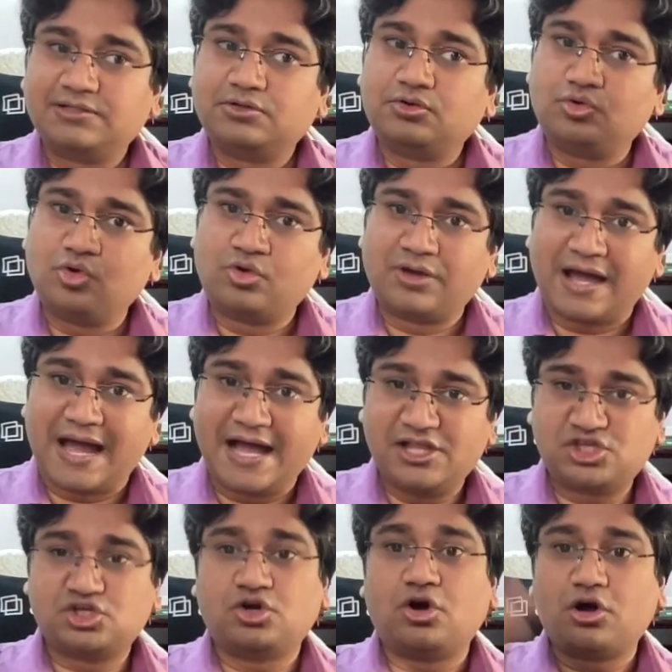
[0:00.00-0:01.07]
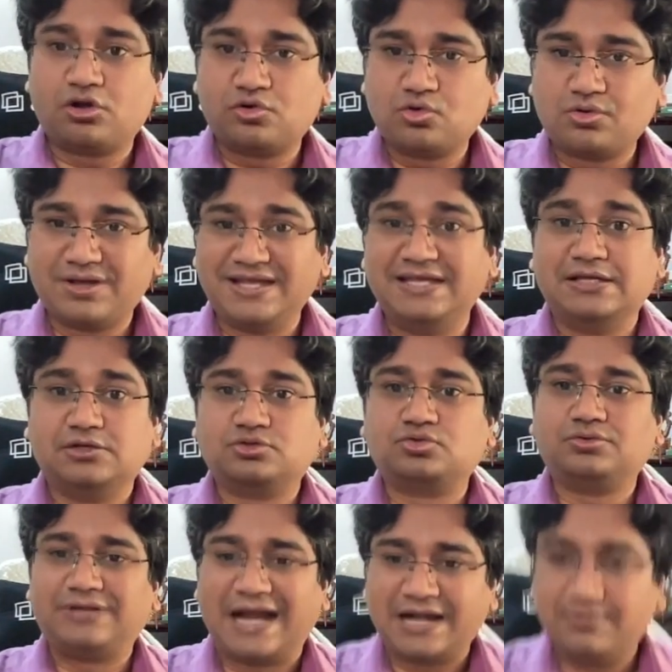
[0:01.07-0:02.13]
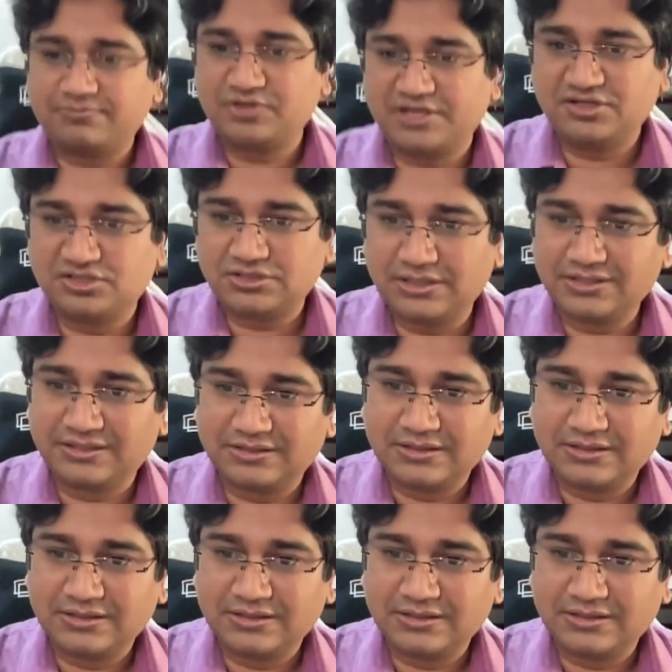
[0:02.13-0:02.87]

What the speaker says: Rook H or rook E. So that changes the